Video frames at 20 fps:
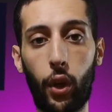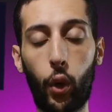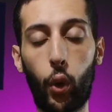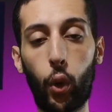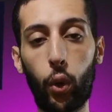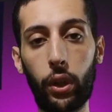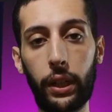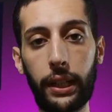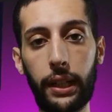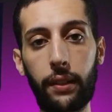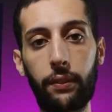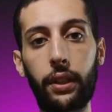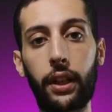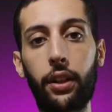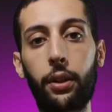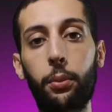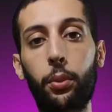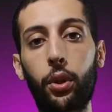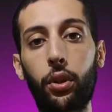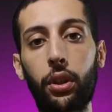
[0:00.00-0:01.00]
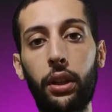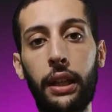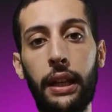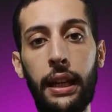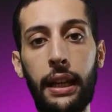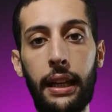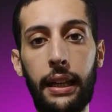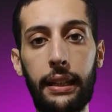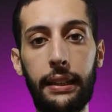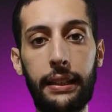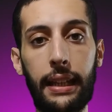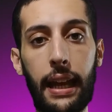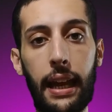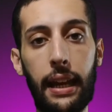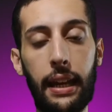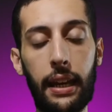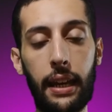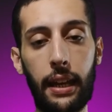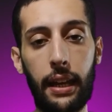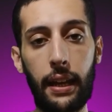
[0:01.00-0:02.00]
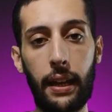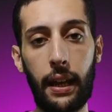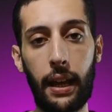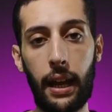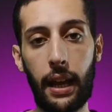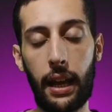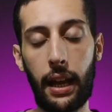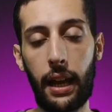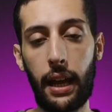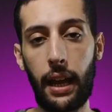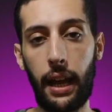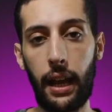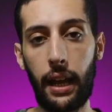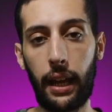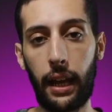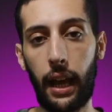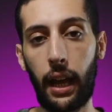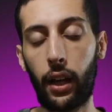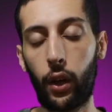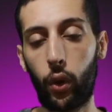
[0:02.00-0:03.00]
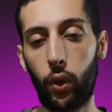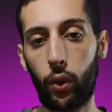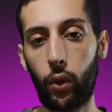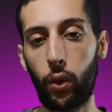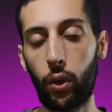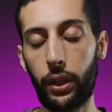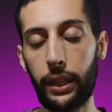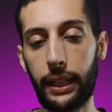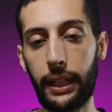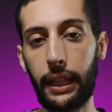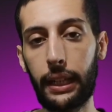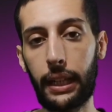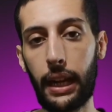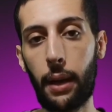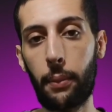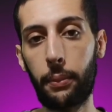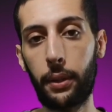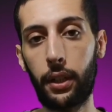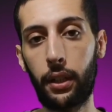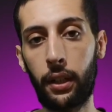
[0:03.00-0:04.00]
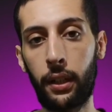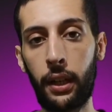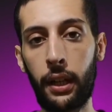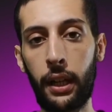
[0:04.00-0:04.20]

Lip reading: calling a variable than calling a number.